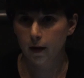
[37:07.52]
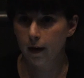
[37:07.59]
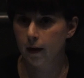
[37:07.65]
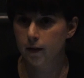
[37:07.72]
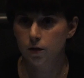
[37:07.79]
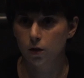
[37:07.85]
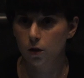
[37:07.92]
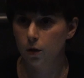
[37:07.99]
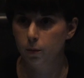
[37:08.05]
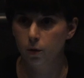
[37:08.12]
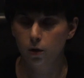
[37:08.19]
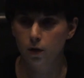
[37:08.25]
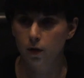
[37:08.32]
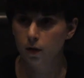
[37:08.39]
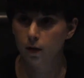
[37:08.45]
I asked the
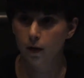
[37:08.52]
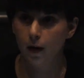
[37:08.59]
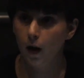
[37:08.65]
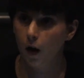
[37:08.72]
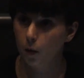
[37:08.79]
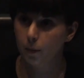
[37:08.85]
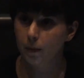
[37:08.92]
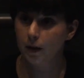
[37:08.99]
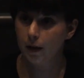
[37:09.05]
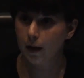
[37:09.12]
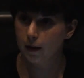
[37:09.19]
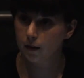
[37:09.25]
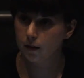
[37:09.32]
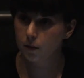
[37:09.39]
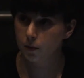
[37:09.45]
community to help me
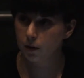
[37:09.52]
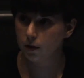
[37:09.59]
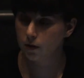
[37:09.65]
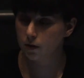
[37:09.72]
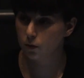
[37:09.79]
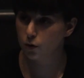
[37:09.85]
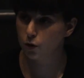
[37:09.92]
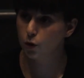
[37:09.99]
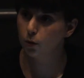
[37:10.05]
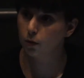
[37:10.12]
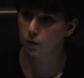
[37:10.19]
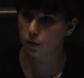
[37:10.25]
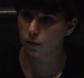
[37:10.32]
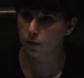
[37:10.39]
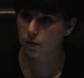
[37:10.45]
get it because it was
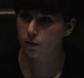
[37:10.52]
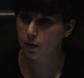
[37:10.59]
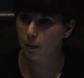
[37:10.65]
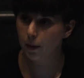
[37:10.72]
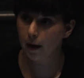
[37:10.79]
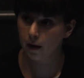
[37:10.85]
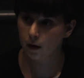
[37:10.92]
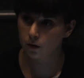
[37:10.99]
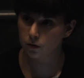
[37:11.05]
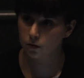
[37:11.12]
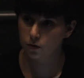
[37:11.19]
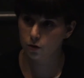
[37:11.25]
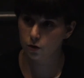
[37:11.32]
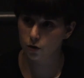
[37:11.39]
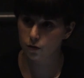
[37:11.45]

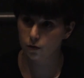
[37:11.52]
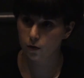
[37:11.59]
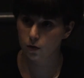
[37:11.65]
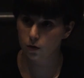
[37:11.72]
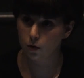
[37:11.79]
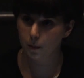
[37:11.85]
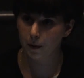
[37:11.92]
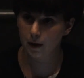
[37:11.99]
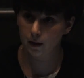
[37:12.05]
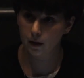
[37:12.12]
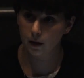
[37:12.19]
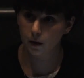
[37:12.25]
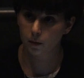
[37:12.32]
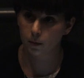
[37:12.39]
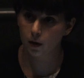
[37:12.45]
£250 just for the domain
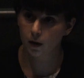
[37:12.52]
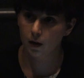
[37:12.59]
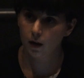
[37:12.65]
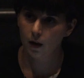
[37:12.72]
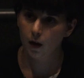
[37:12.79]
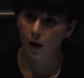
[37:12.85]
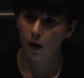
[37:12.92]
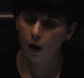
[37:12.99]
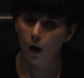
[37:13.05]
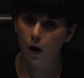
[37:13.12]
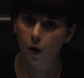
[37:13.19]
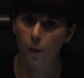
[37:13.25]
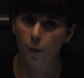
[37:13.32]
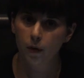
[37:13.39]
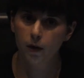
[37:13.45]
name,
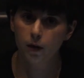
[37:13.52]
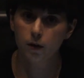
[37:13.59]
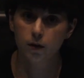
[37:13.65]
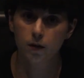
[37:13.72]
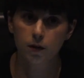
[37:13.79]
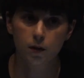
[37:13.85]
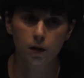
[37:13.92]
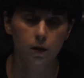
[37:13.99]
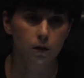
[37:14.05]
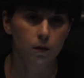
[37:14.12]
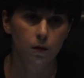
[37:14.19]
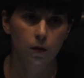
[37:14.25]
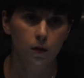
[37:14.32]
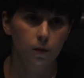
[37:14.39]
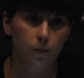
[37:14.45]
is
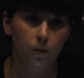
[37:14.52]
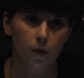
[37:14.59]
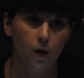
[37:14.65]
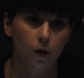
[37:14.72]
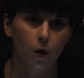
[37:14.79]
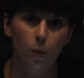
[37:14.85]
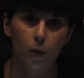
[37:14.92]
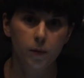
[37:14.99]
a